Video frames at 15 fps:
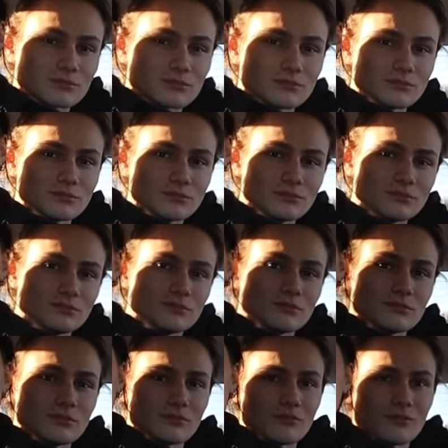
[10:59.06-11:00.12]

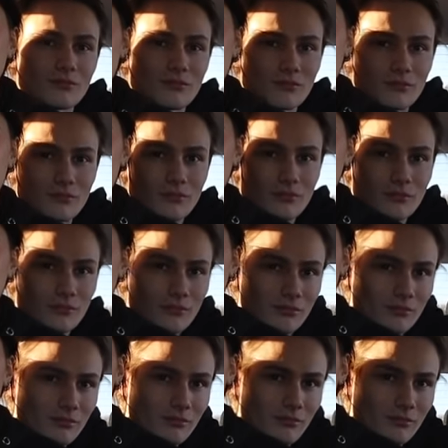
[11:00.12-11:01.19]

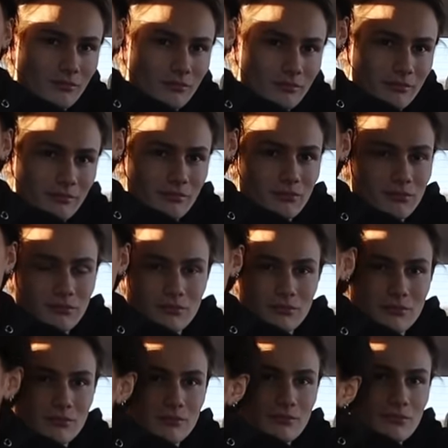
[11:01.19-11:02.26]

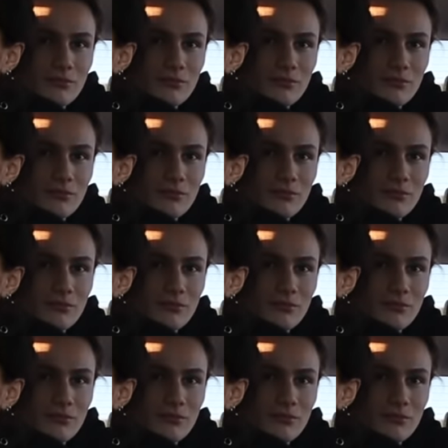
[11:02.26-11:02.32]
No words are spoken by the person on screen.